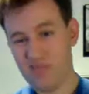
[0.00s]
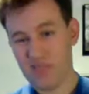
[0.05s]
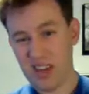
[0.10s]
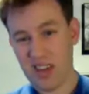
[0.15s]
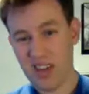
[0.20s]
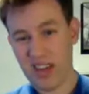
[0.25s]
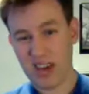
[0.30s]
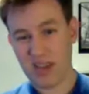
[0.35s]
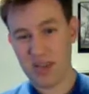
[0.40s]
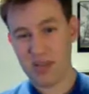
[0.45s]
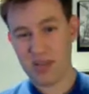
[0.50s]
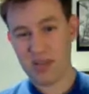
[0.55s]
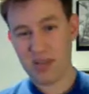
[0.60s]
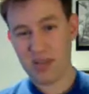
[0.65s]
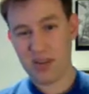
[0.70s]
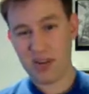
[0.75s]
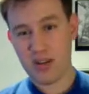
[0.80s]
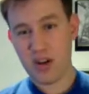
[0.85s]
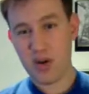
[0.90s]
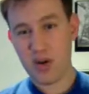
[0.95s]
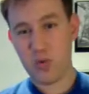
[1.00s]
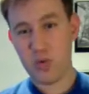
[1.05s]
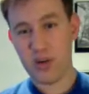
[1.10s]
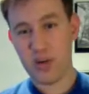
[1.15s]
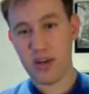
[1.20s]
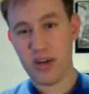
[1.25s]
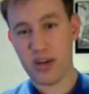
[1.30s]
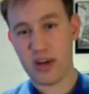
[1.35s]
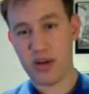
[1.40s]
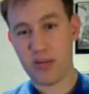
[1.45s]
Hemp would
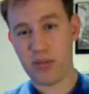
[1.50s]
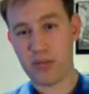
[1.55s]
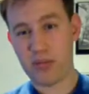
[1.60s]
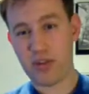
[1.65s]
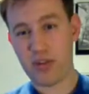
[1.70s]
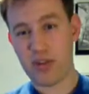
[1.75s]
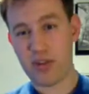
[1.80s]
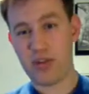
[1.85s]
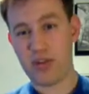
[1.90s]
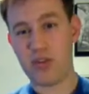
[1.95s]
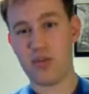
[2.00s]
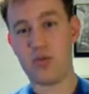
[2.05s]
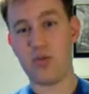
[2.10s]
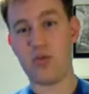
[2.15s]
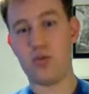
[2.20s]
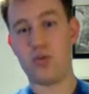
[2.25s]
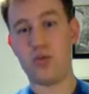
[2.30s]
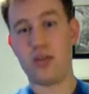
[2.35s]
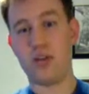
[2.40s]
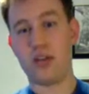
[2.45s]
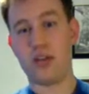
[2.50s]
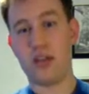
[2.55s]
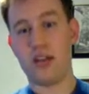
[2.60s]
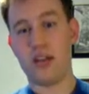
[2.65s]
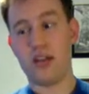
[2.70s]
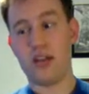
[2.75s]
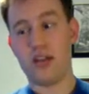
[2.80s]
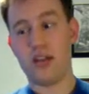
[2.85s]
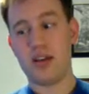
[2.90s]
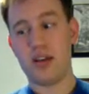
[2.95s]
help to
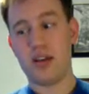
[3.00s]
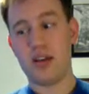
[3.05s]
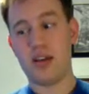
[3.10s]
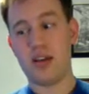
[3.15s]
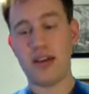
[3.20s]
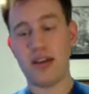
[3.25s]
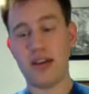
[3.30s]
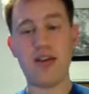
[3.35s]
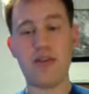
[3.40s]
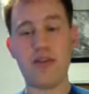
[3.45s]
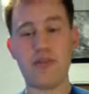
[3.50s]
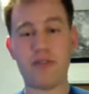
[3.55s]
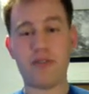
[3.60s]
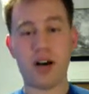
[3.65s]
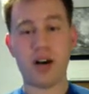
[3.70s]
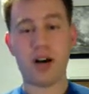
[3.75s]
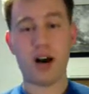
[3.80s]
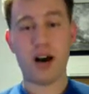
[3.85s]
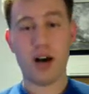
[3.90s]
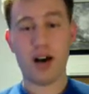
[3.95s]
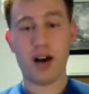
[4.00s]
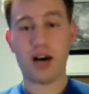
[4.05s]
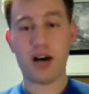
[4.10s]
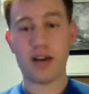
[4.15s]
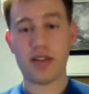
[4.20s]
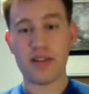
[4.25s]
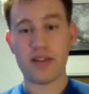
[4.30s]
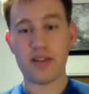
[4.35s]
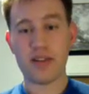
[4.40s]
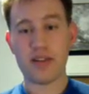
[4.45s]
save
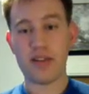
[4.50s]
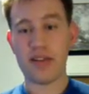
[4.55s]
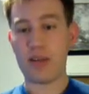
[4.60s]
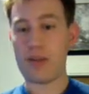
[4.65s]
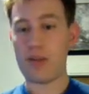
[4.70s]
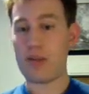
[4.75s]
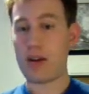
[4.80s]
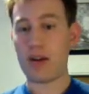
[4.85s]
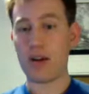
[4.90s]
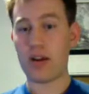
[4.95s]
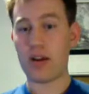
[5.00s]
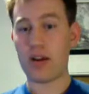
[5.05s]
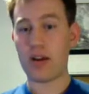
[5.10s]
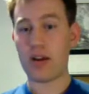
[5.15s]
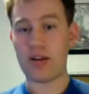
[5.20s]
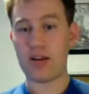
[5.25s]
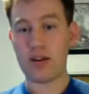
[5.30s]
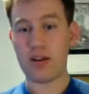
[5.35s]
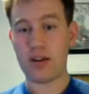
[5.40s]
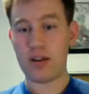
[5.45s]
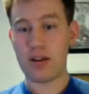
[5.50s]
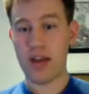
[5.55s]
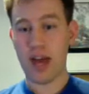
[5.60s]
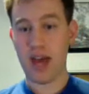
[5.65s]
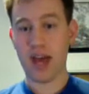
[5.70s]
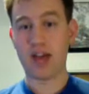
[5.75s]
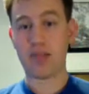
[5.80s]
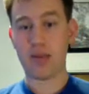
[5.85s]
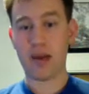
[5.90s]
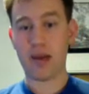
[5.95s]
us, the American
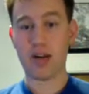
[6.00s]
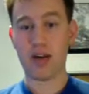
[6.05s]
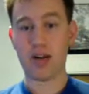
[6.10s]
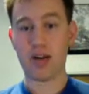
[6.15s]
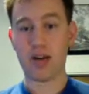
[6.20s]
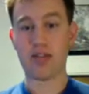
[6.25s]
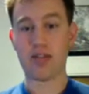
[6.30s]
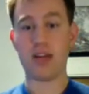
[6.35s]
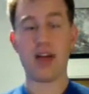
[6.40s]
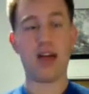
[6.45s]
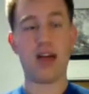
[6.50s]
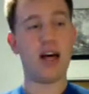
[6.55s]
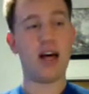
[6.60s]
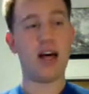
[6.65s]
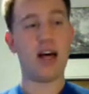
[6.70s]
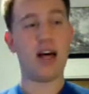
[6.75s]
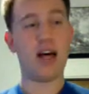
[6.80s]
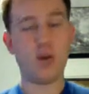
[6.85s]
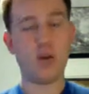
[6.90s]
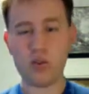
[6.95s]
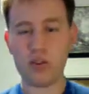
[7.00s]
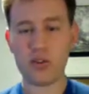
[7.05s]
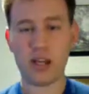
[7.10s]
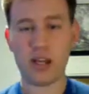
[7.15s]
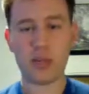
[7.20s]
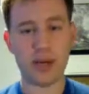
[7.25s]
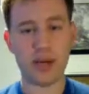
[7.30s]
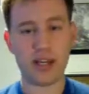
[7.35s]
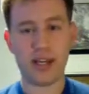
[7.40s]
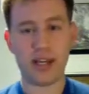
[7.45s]
taxpayers, a whole lot of
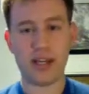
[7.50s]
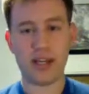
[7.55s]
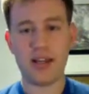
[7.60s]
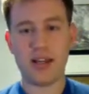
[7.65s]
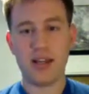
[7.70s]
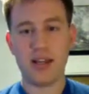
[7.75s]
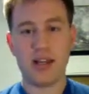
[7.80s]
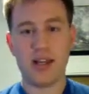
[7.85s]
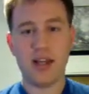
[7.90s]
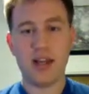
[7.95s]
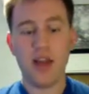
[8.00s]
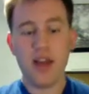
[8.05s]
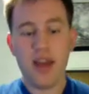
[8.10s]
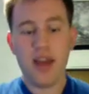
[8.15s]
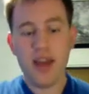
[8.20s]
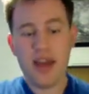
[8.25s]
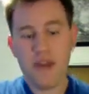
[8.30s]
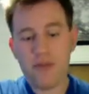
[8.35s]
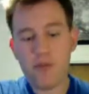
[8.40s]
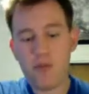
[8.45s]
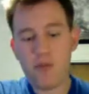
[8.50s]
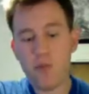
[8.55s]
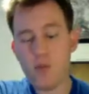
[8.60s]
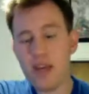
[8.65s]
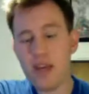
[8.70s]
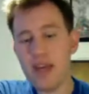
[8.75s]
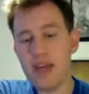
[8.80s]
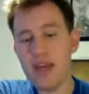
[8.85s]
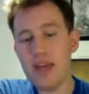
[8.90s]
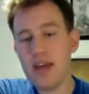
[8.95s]
money. If
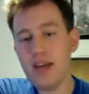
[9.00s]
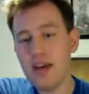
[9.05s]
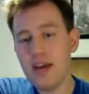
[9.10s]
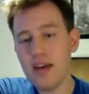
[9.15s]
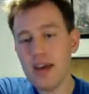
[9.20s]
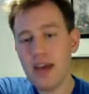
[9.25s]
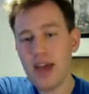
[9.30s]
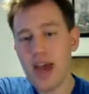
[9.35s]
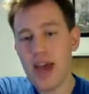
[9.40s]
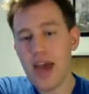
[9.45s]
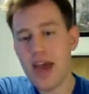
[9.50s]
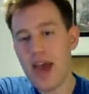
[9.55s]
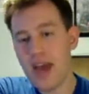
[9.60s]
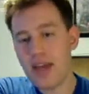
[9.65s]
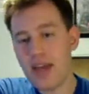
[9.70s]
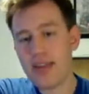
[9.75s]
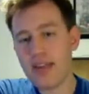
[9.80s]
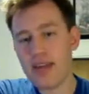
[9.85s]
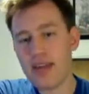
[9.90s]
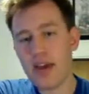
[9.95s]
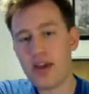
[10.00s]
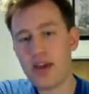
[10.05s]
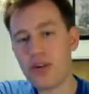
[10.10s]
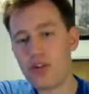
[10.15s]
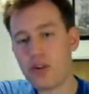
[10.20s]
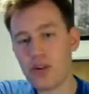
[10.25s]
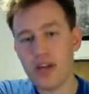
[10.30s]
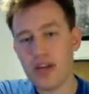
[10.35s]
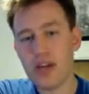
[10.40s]
we, as a country,